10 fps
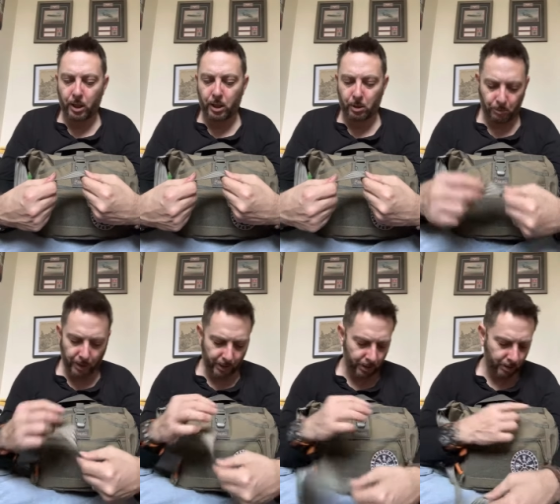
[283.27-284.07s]

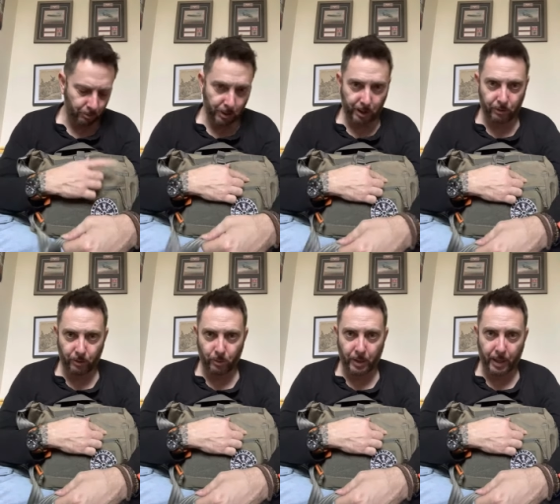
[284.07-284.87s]
compared to the material
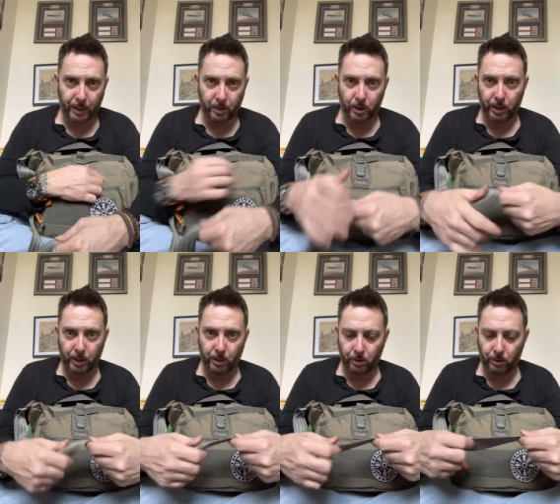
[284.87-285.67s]
of the bag. The
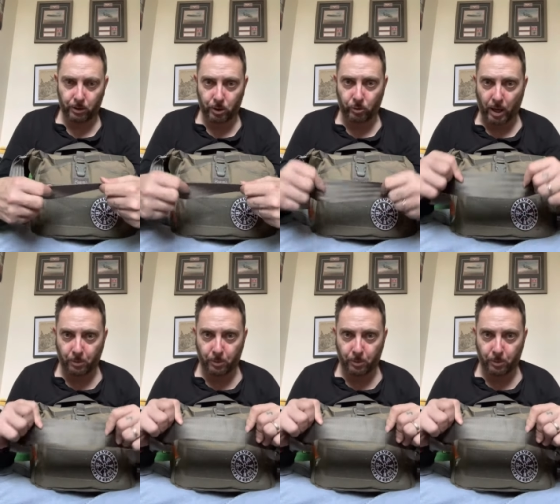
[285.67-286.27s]
strap